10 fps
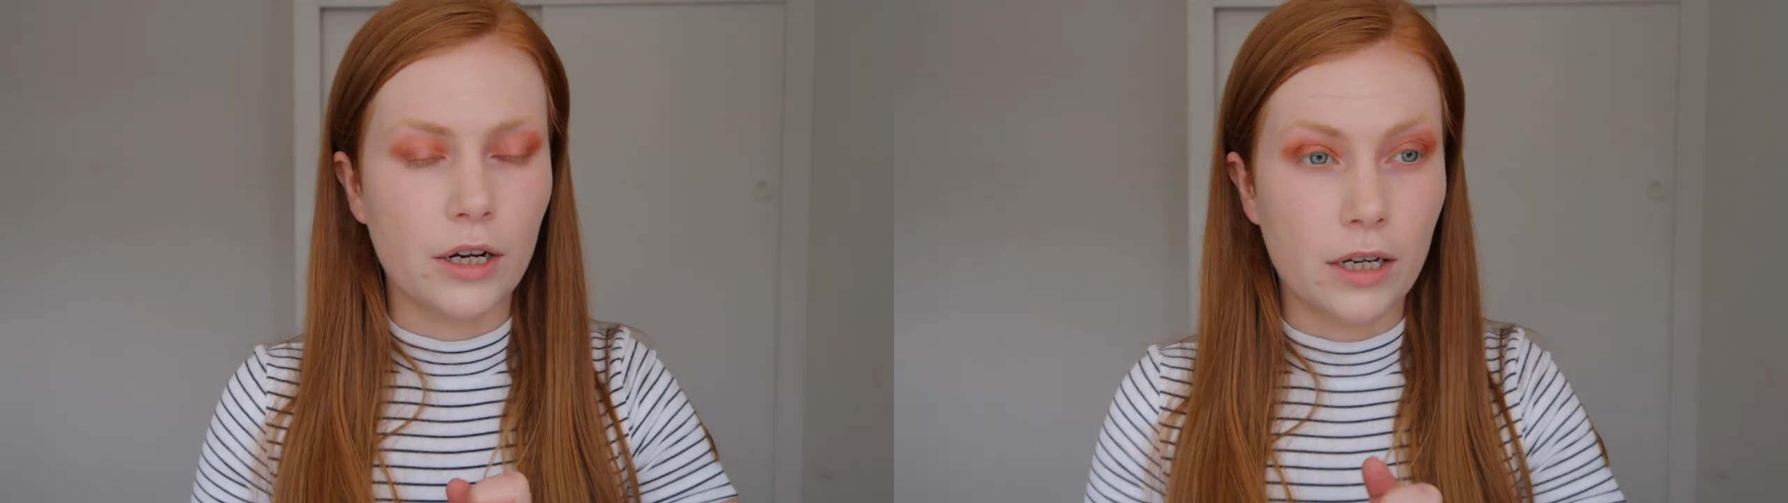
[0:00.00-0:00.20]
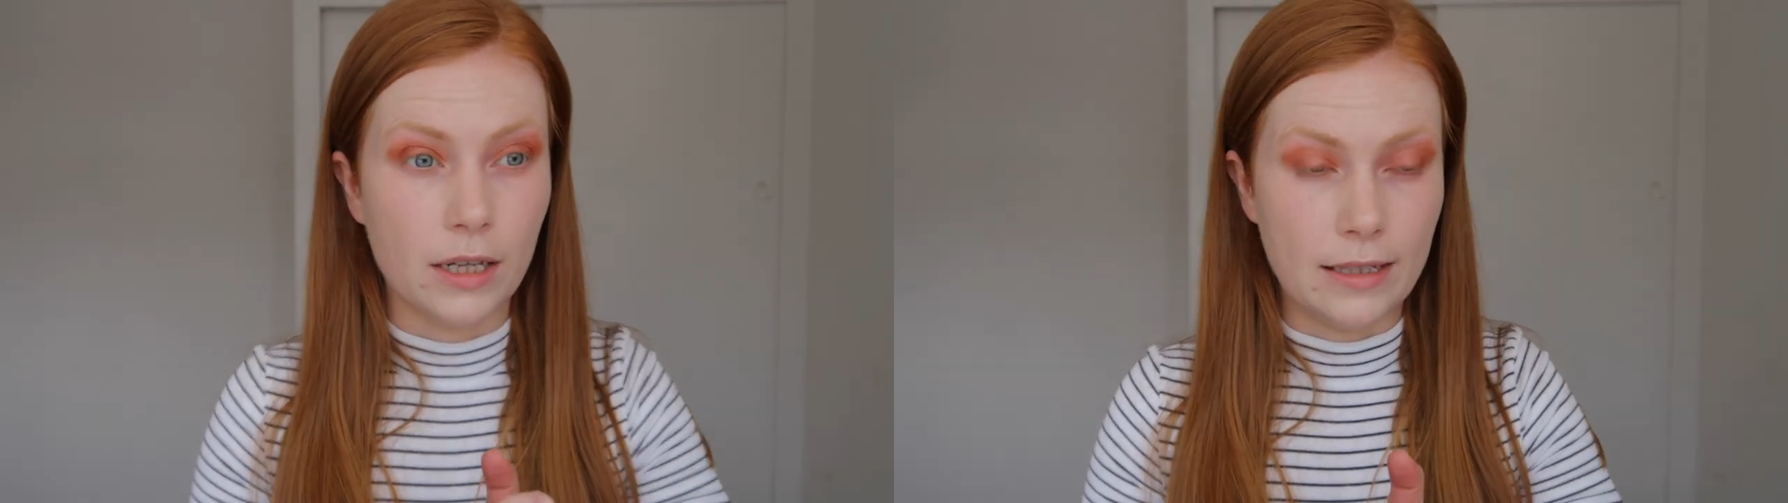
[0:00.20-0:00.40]

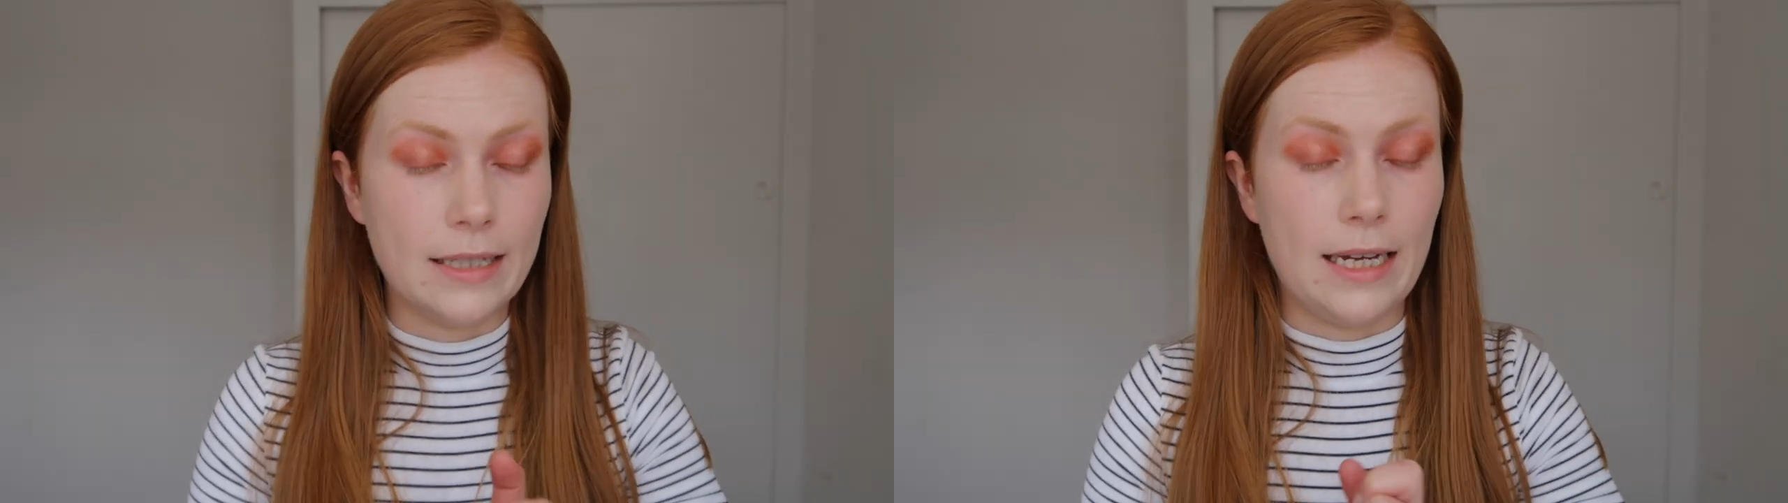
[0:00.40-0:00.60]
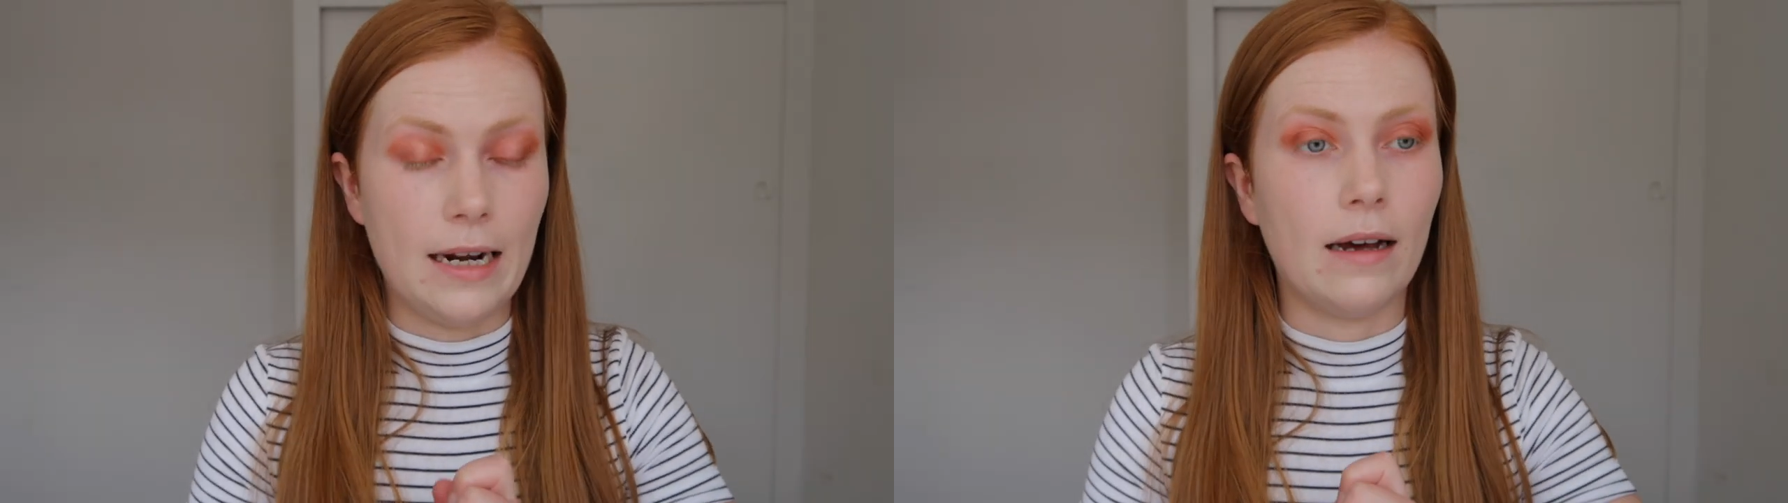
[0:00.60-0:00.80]

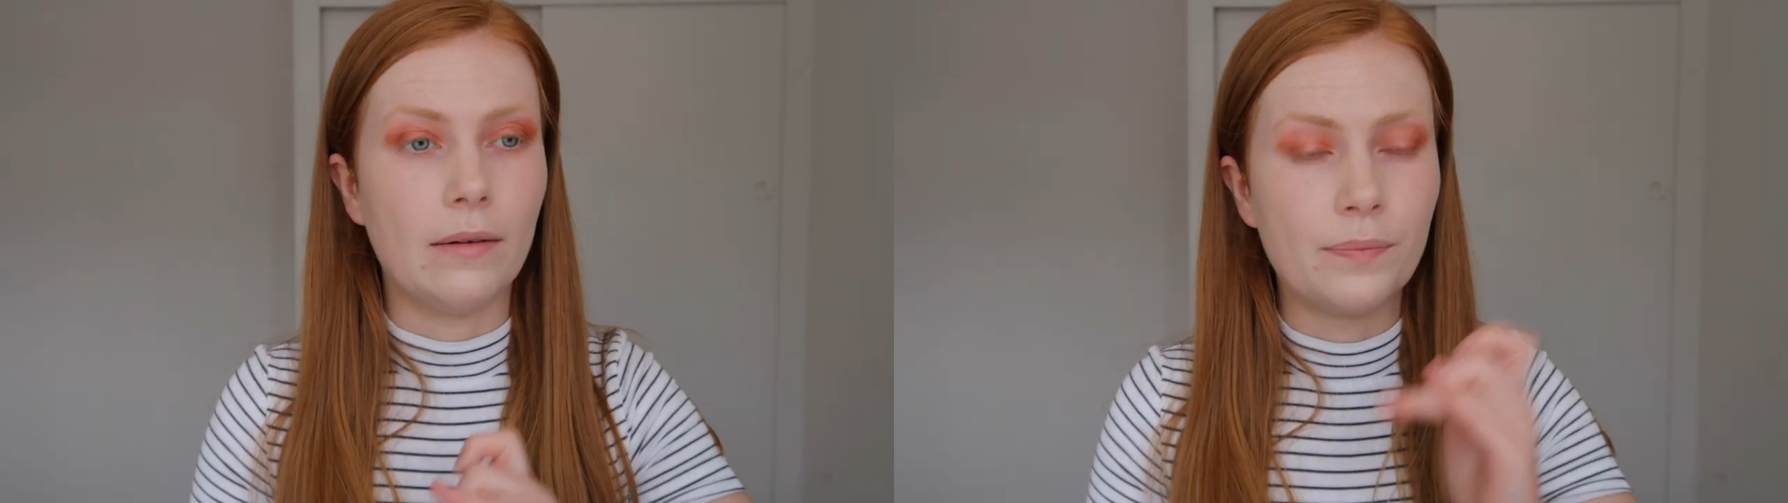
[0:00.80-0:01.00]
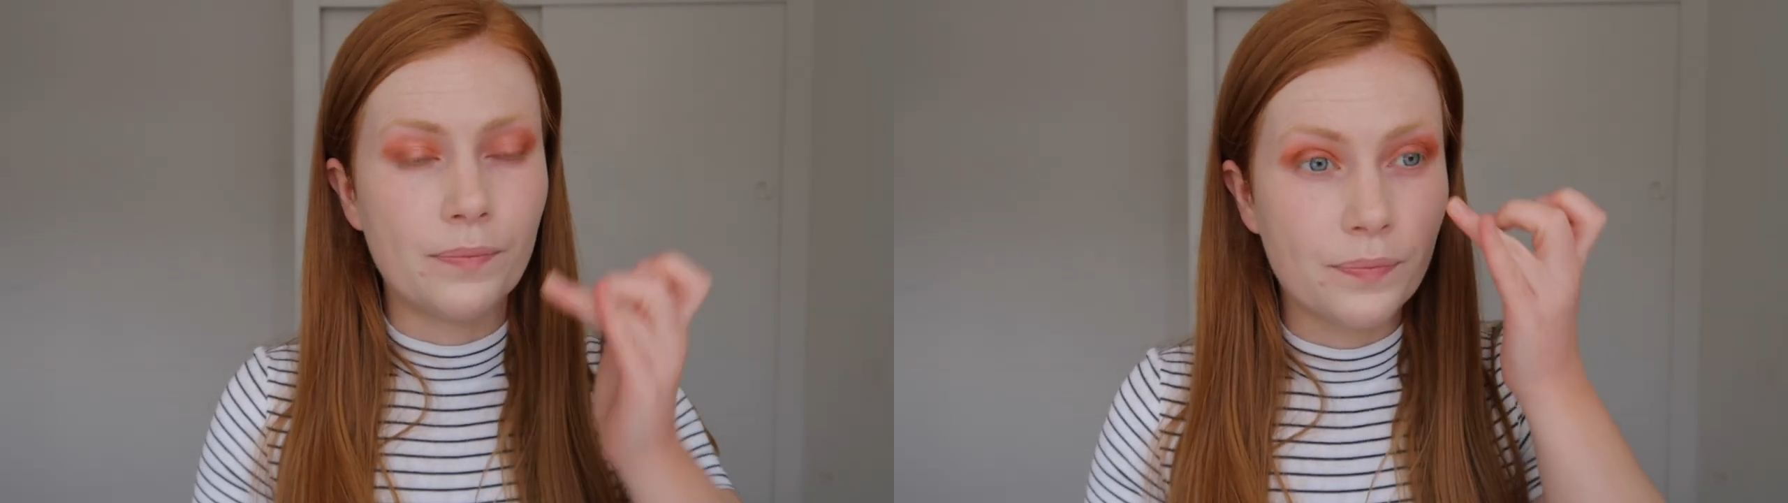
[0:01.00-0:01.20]
Concealer.